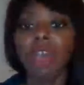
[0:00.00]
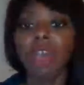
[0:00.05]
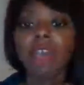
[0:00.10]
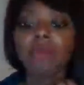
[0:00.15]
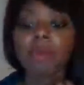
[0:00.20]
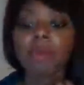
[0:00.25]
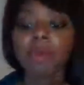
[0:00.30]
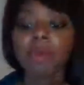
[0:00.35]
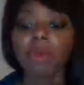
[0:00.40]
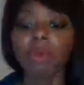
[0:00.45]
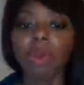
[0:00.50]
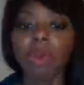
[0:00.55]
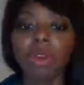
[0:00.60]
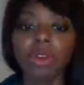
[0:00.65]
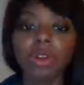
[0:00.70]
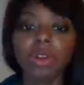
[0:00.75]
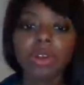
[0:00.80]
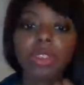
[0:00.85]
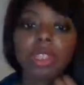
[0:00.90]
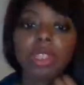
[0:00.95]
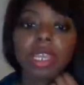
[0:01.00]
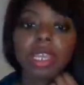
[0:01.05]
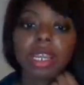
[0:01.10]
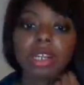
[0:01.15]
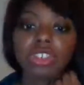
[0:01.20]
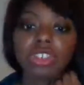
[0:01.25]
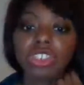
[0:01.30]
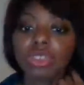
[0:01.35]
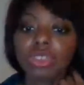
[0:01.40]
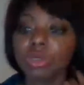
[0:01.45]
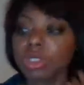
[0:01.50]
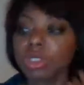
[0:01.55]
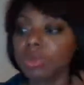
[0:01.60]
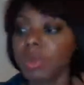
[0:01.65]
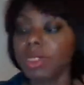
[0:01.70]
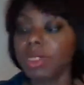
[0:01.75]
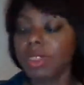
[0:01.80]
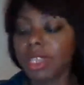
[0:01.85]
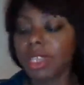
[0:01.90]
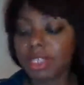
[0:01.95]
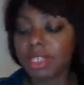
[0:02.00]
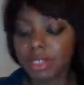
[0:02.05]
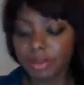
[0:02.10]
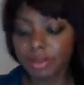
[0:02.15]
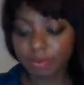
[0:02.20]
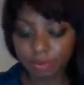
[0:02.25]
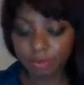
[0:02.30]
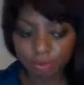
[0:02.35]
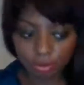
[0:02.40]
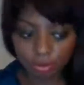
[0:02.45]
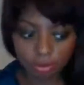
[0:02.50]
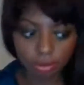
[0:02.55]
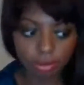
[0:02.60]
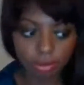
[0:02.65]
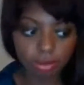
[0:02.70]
And I remember one girl there, she was with us.